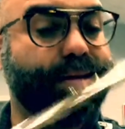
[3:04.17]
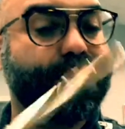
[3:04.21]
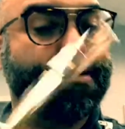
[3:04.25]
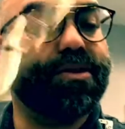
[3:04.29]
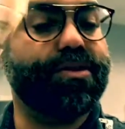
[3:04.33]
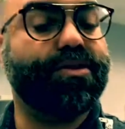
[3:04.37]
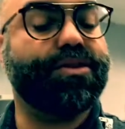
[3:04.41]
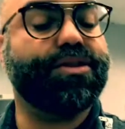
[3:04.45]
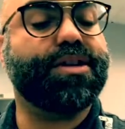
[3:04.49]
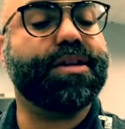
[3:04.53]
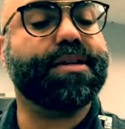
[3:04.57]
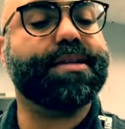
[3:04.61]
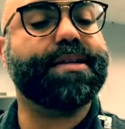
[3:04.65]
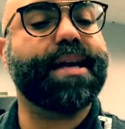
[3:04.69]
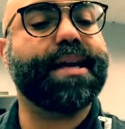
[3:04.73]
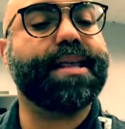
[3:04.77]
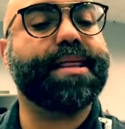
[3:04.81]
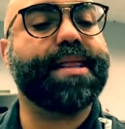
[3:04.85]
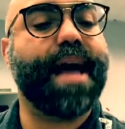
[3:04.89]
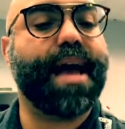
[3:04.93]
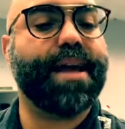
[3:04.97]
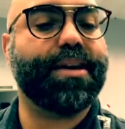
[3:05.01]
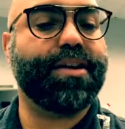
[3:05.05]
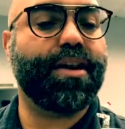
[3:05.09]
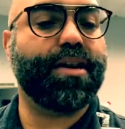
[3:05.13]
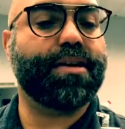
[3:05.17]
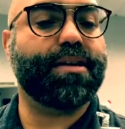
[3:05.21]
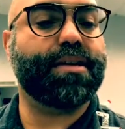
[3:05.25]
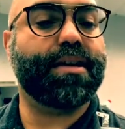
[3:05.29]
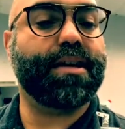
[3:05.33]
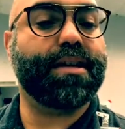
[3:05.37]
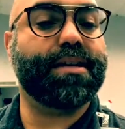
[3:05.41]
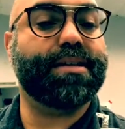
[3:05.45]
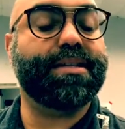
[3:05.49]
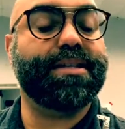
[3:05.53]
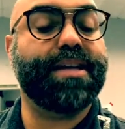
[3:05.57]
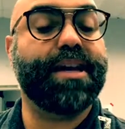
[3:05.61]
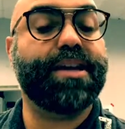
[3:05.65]
So just like that, you're going
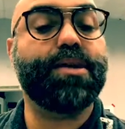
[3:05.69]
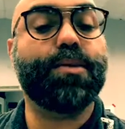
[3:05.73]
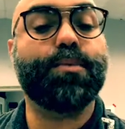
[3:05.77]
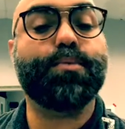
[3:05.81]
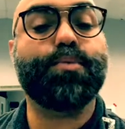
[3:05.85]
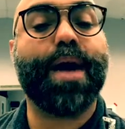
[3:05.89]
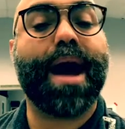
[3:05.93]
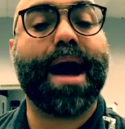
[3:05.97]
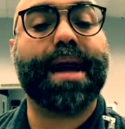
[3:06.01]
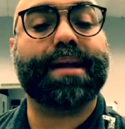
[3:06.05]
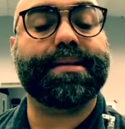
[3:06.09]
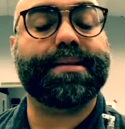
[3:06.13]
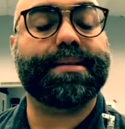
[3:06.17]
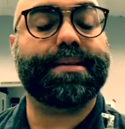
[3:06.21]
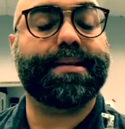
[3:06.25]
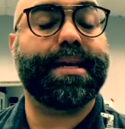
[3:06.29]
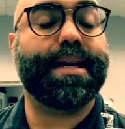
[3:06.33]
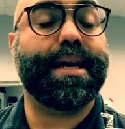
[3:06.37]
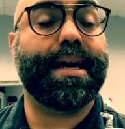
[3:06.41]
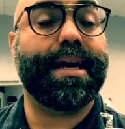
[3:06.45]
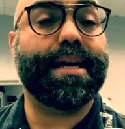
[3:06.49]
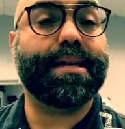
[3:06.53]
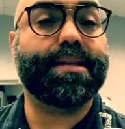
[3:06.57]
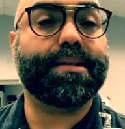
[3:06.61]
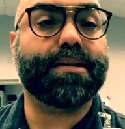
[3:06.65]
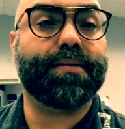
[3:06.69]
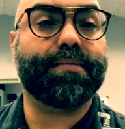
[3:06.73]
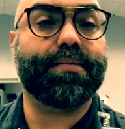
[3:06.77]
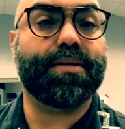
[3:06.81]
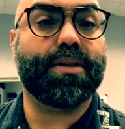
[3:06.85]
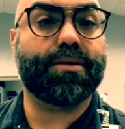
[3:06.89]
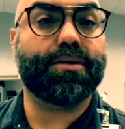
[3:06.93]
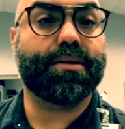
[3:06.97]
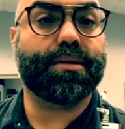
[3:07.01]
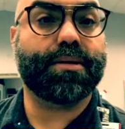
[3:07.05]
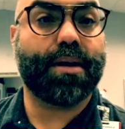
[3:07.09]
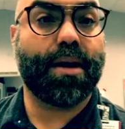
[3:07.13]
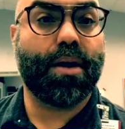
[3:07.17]
to continue practicing each of
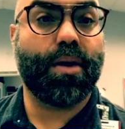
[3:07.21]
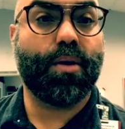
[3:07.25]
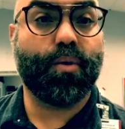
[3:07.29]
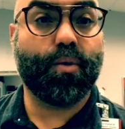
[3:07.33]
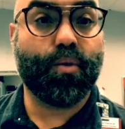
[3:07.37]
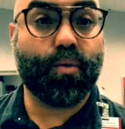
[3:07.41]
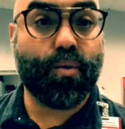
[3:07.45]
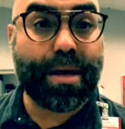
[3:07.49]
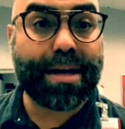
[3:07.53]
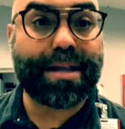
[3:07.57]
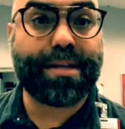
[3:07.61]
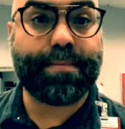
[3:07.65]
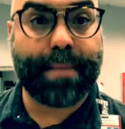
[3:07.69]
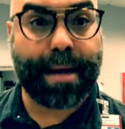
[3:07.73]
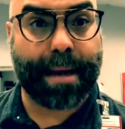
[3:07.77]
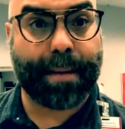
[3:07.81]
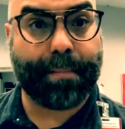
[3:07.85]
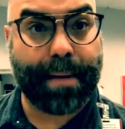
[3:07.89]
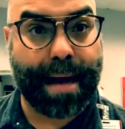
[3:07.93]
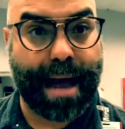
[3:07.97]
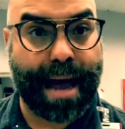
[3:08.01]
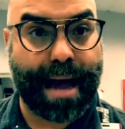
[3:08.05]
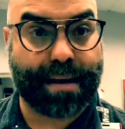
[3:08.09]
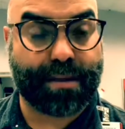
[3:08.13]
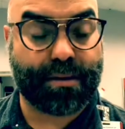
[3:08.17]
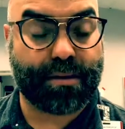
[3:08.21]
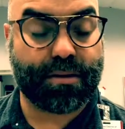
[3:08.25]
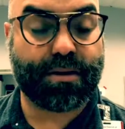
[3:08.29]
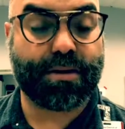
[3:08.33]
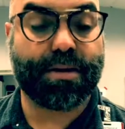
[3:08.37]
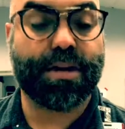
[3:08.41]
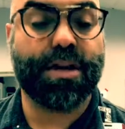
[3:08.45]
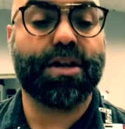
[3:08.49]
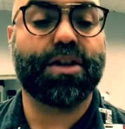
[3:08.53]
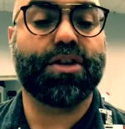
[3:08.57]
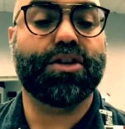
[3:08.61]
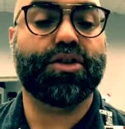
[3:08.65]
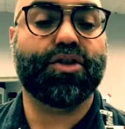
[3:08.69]
those rhythmic
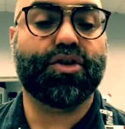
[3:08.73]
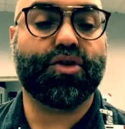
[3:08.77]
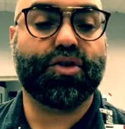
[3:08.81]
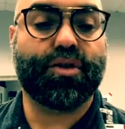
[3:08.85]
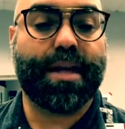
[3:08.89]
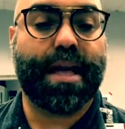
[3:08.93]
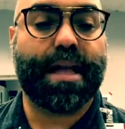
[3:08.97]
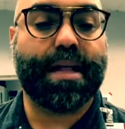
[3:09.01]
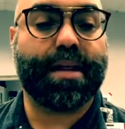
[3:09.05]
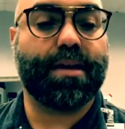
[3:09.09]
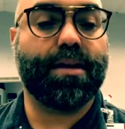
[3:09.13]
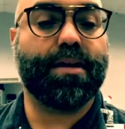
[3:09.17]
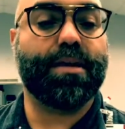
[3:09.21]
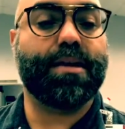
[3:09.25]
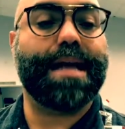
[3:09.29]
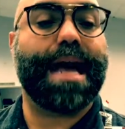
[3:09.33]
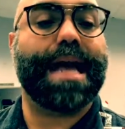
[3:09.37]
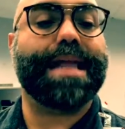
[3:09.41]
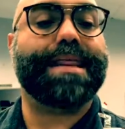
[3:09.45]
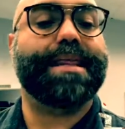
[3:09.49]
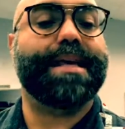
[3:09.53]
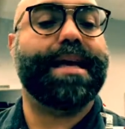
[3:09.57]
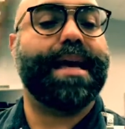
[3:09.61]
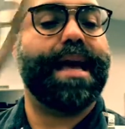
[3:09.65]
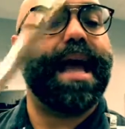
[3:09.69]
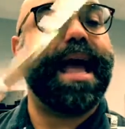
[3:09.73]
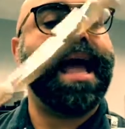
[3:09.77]
patterns so that at the